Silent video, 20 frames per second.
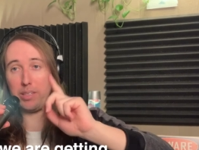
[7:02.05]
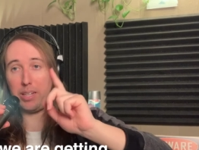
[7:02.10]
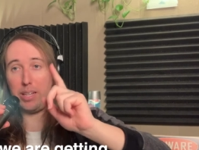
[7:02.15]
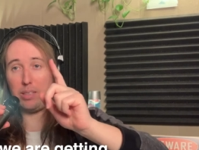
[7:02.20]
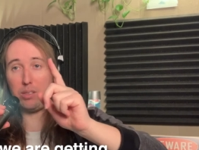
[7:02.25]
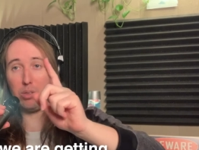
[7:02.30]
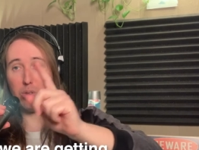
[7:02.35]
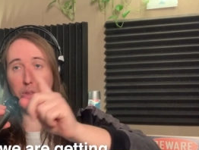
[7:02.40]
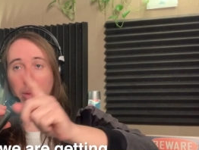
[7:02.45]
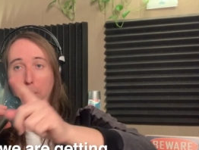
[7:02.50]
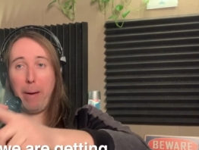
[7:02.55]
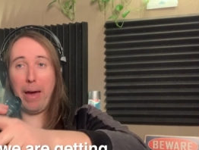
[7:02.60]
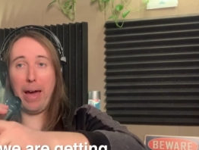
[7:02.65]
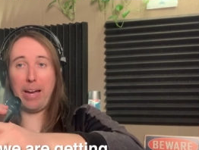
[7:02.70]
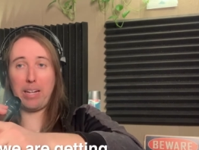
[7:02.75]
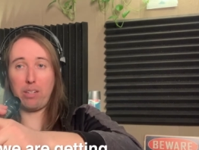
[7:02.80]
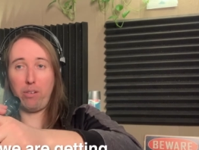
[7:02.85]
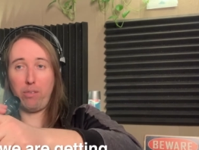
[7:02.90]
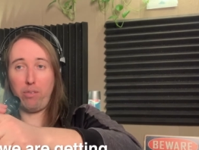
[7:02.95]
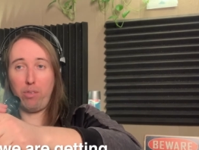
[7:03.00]
into the
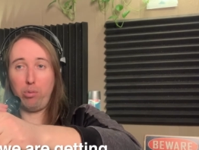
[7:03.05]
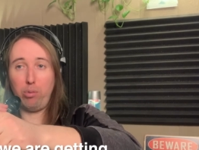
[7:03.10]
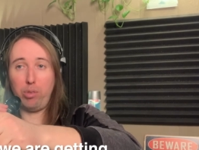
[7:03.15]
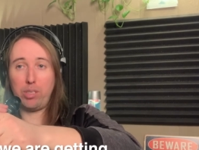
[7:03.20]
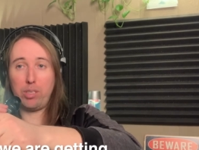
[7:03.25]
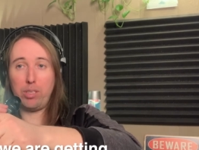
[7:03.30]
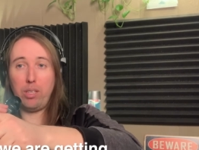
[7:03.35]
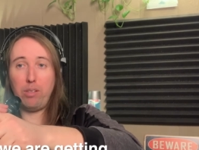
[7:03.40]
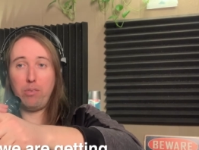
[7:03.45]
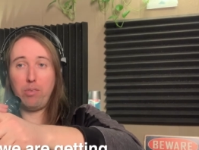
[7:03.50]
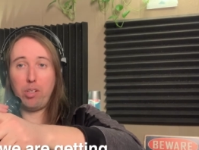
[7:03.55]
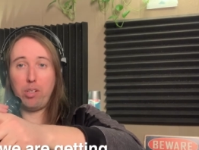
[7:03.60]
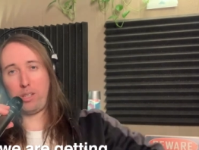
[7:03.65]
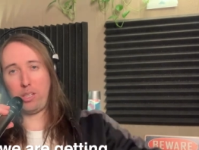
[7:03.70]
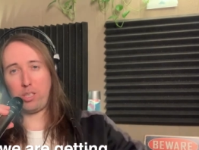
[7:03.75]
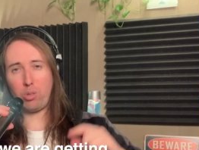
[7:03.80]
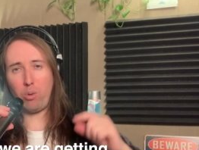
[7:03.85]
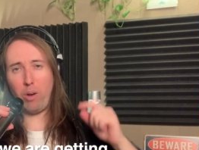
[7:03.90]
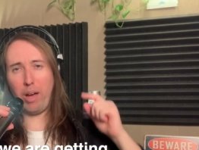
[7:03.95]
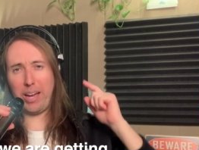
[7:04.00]
back of the receiver
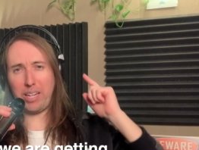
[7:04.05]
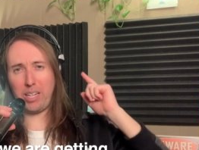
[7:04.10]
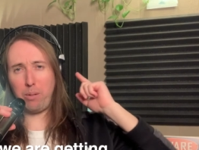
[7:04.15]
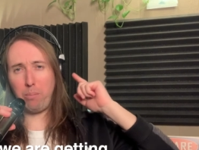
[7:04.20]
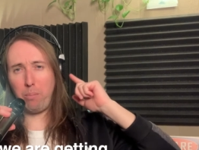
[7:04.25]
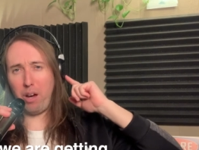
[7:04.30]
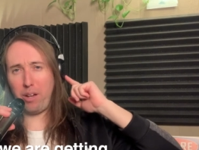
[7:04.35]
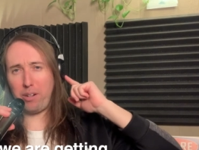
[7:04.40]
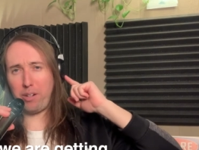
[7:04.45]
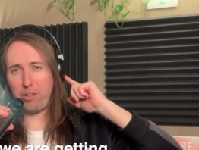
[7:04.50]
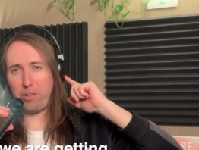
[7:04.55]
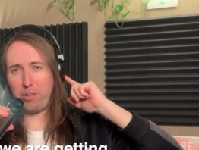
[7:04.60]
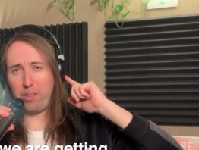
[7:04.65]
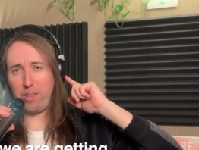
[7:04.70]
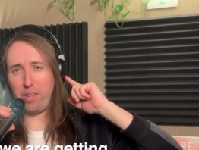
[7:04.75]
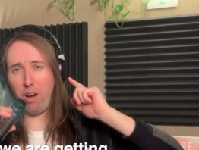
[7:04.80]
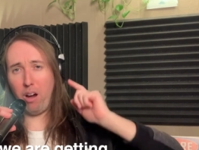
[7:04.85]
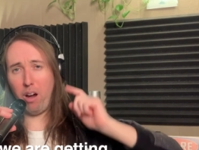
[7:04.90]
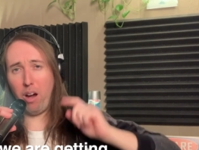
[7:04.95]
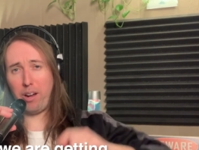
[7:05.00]
so I can monitor
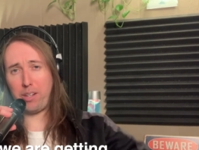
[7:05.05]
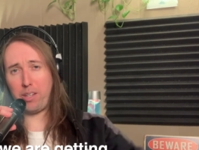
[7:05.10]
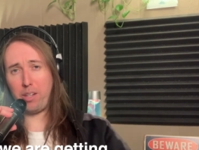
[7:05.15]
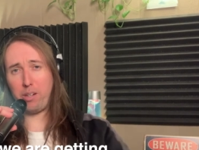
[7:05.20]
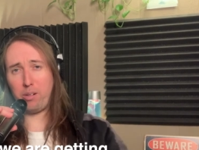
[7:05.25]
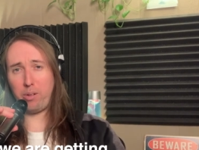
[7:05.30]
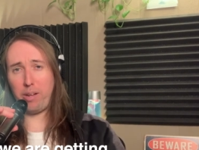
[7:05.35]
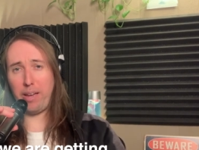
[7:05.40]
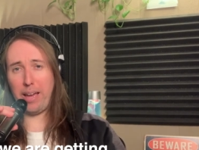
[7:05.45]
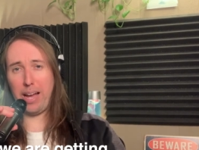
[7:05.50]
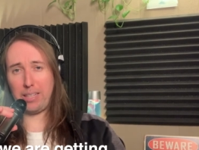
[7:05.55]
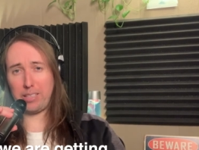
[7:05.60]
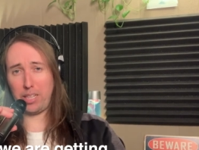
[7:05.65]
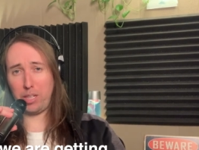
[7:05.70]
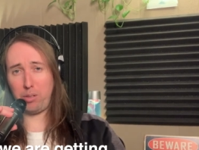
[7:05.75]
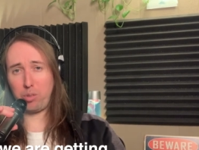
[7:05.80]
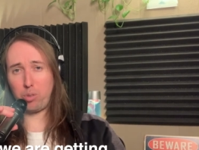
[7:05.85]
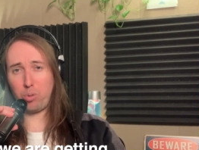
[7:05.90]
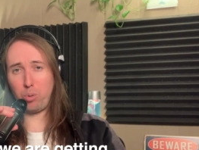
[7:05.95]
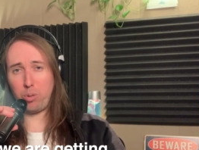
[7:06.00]
the audio as I
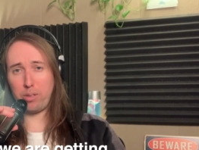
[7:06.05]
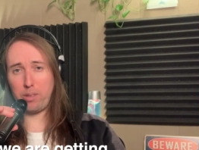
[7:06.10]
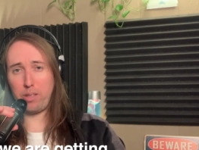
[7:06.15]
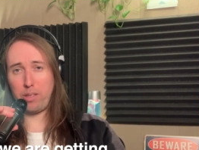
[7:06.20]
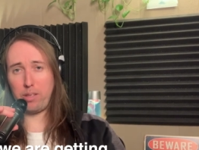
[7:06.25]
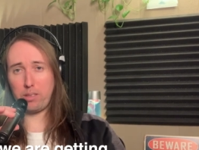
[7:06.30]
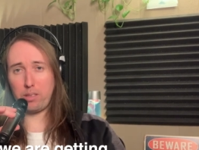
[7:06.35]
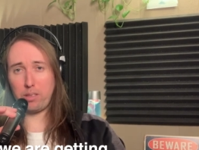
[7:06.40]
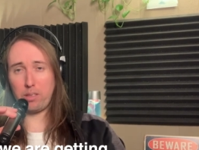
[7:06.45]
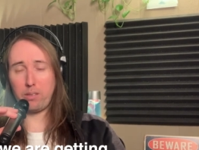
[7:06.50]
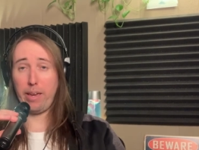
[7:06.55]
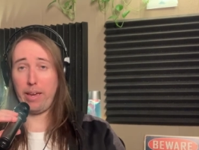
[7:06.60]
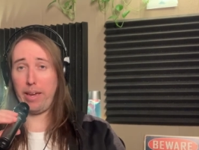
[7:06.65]
record this.